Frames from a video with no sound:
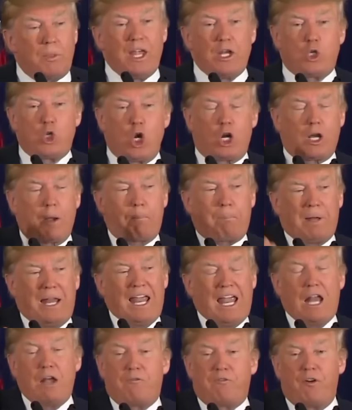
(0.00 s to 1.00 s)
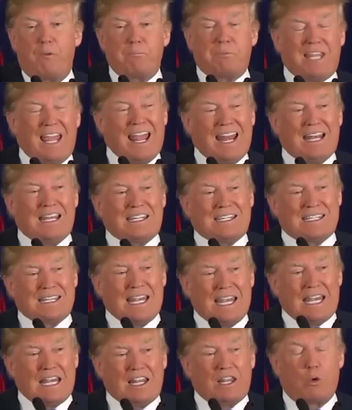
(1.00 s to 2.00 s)
They took a plant from
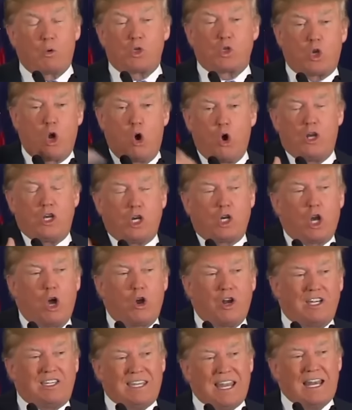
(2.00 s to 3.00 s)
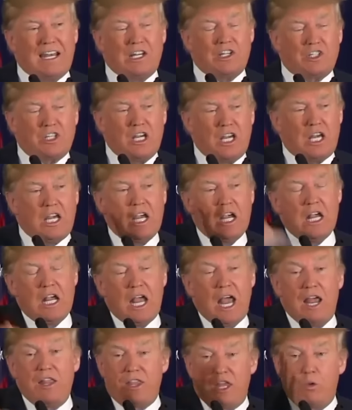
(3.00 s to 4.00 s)
Tennessee that was going to go to Tennessee,
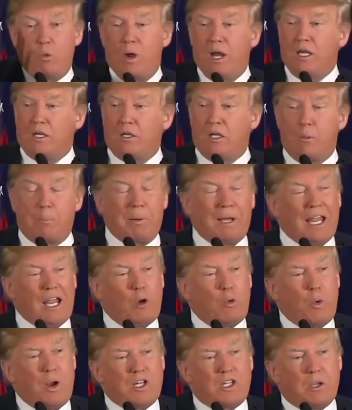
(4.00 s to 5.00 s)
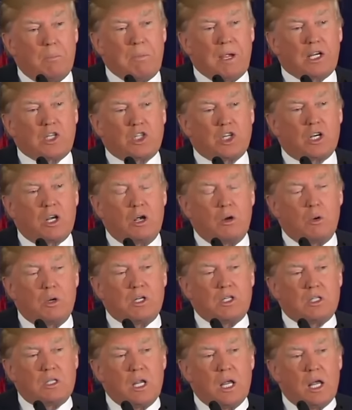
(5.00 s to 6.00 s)
and they went, the plant went to Mexico
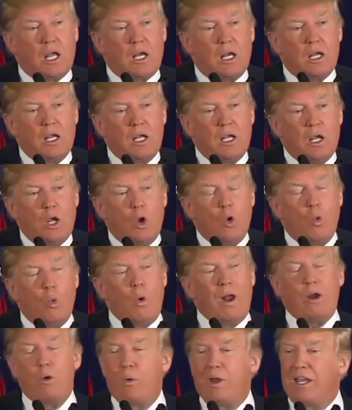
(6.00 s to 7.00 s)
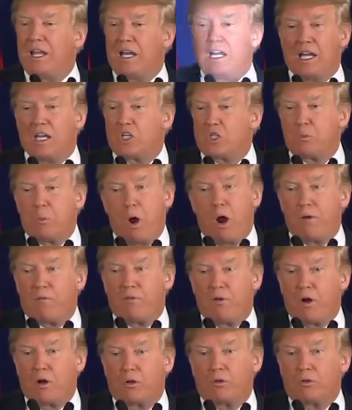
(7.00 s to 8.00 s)
instead. When are we going to get
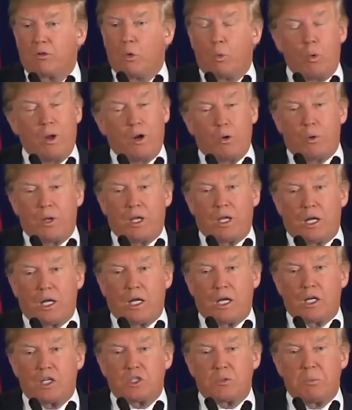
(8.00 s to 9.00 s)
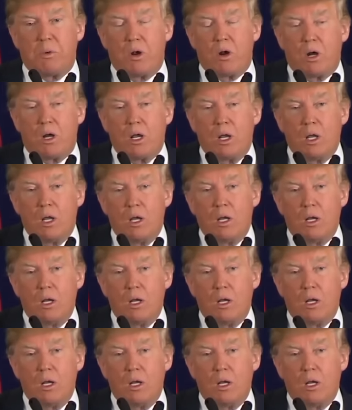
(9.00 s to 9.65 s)
smart, folks? When are we going to get smart?